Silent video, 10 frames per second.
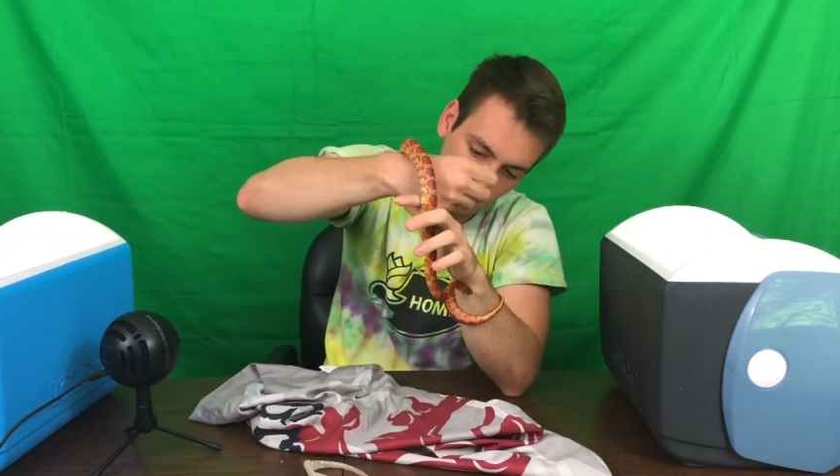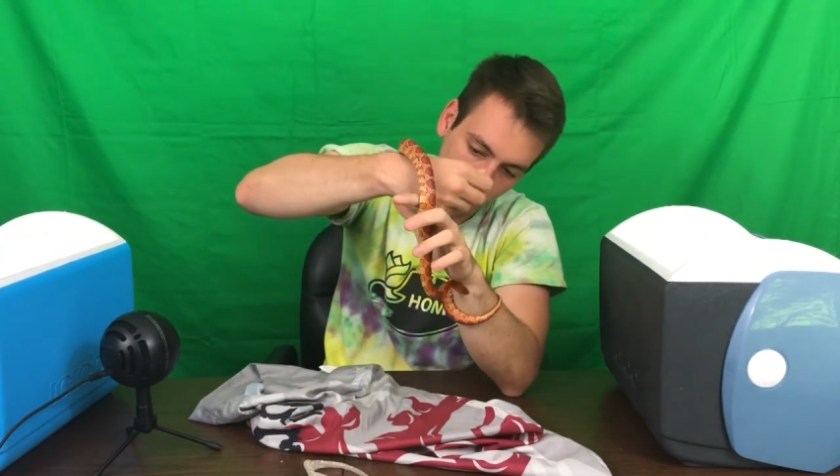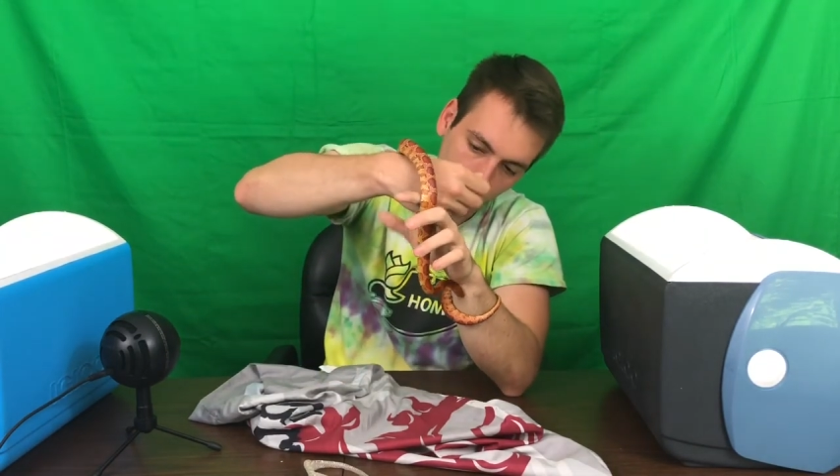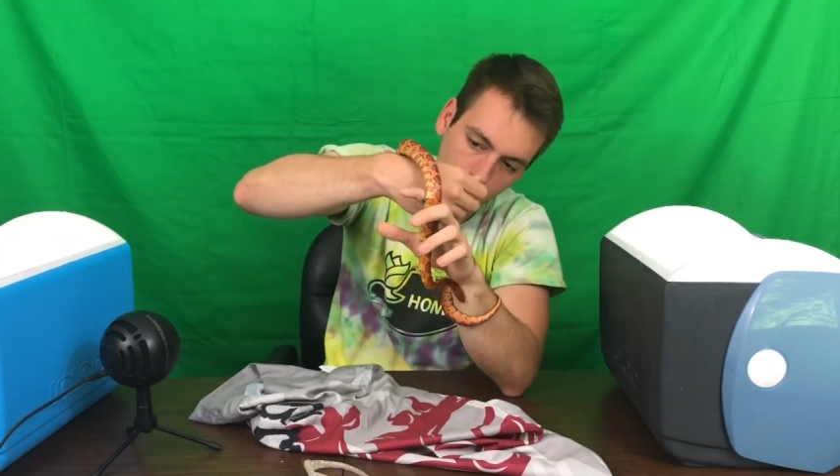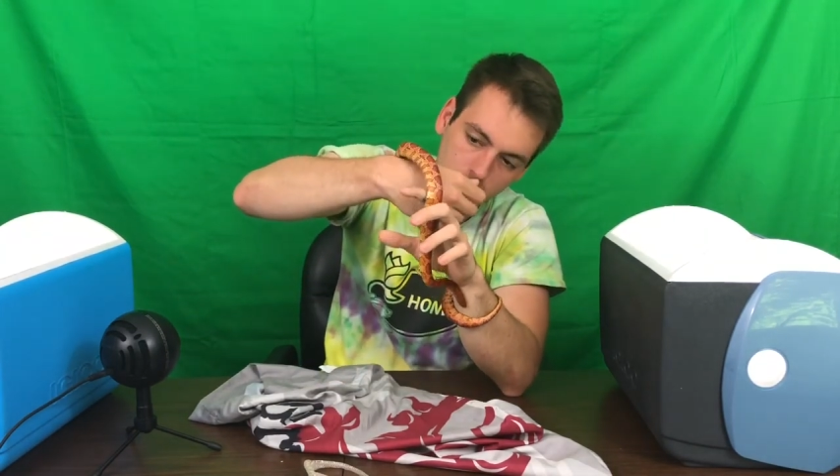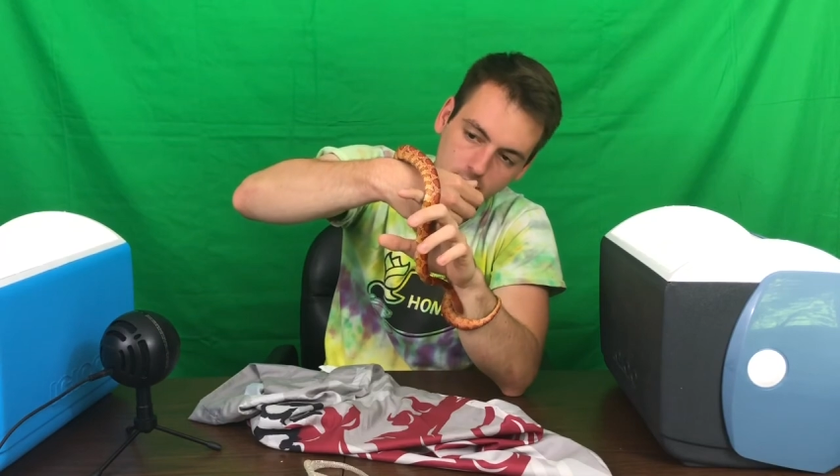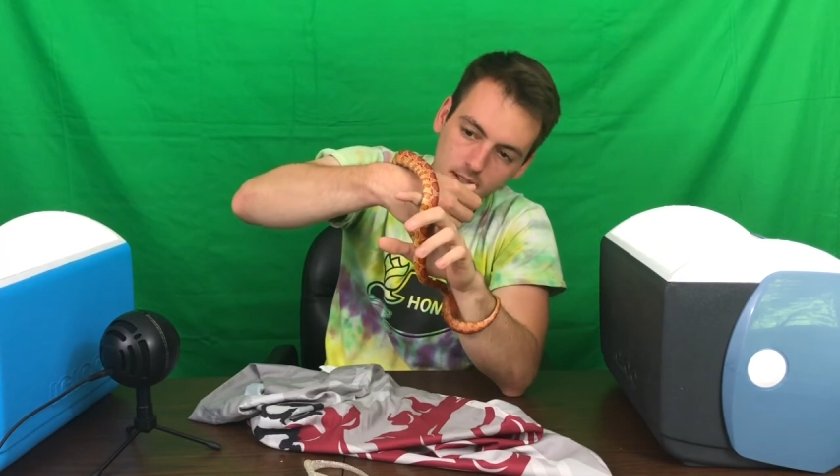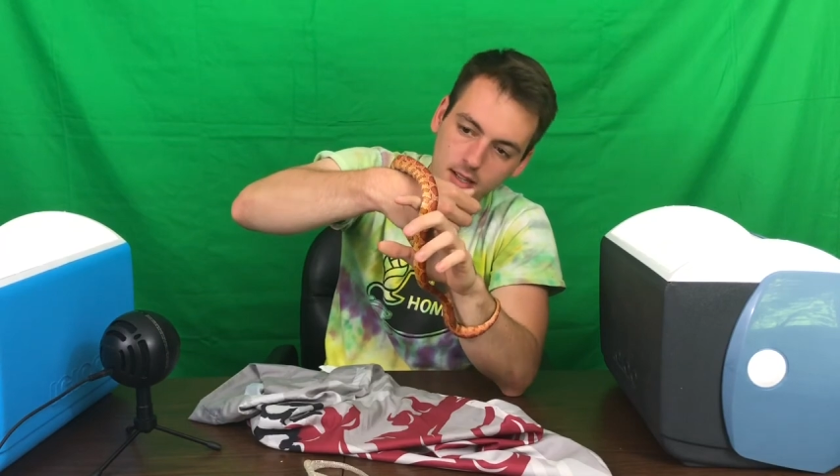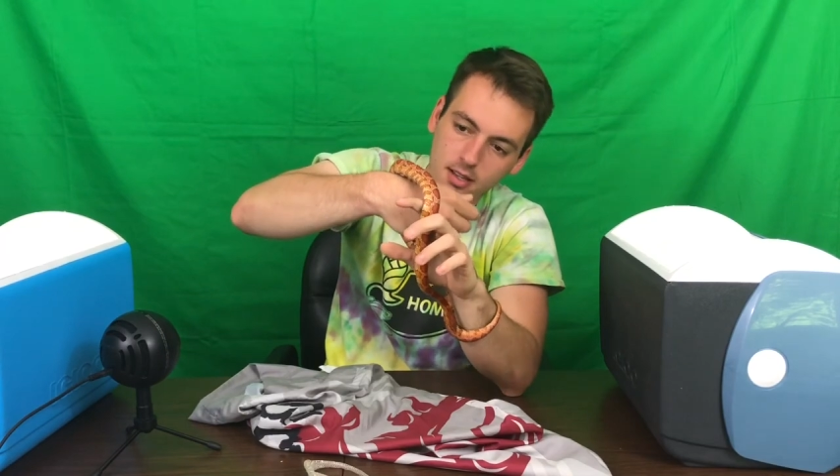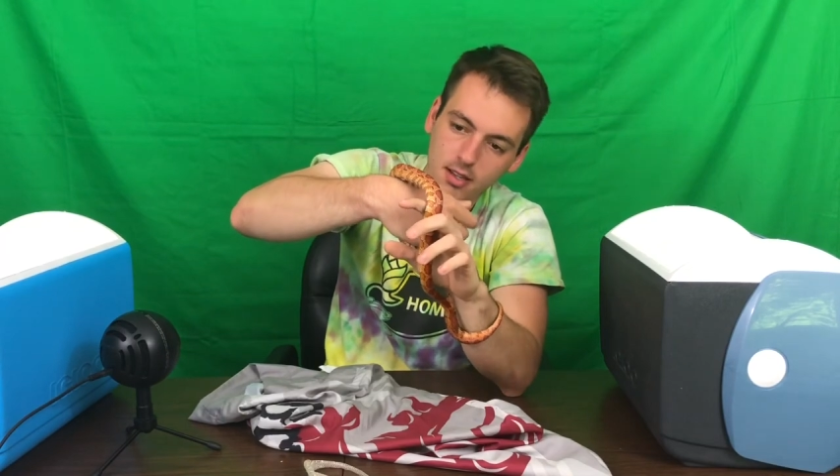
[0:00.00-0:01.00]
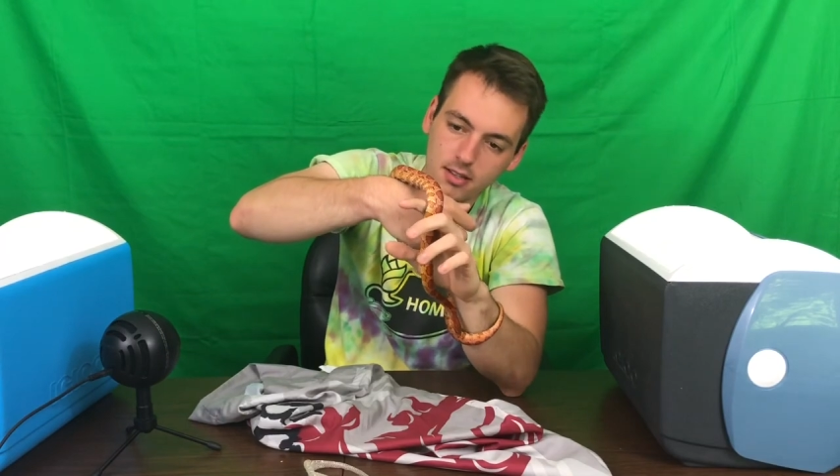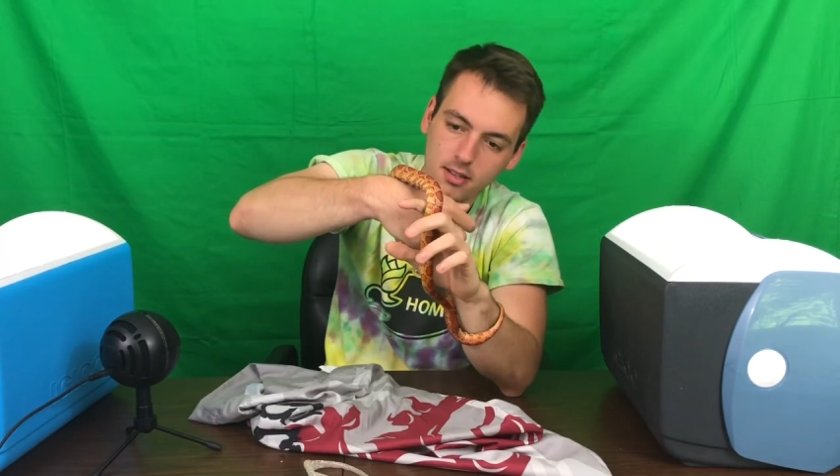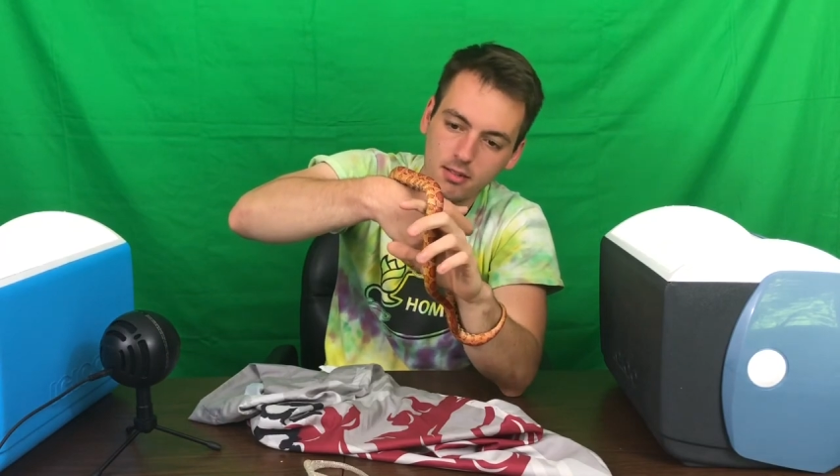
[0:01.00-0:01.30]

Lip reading: Weasley is gonna